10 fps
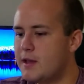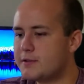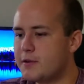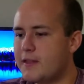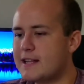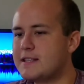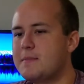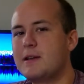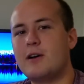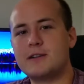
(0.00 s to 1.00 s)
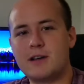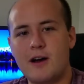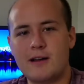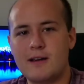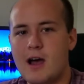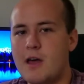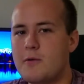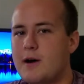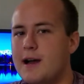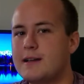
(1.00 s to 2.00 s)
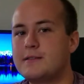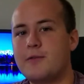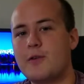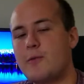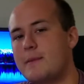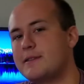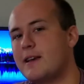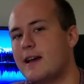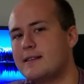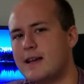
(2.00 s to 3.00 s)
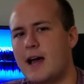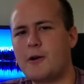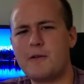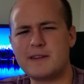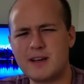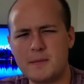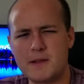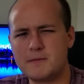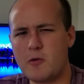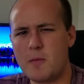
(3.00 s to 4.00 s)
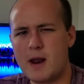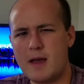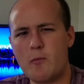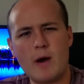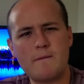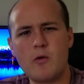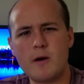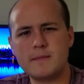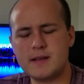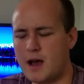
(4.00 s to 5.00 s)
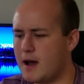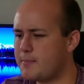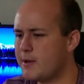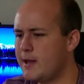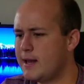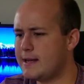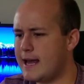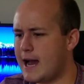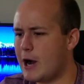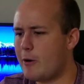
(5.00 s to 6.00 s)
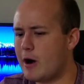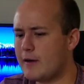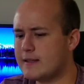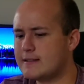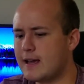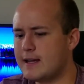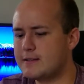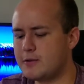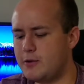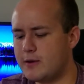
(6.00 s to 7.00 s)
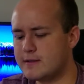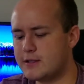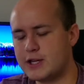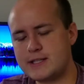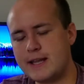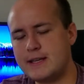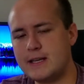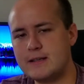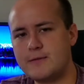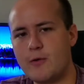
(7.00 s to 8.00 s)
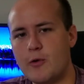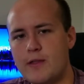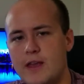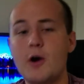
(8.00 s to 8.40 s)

So that's the big long talk. Otherwise, for the website, I don't know if I talked about this before, but I have web forms up now on the site, so you can suggest ideas for the